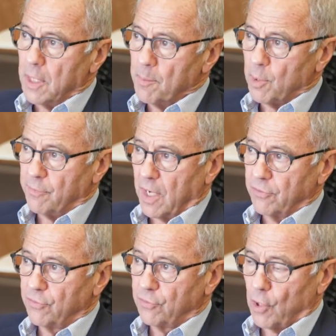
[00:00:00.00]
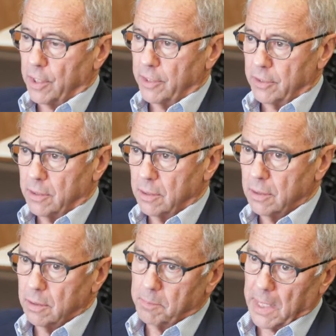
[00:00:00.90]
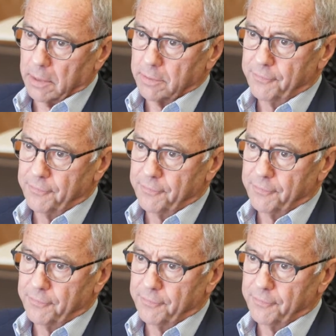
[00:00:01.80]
number of us started about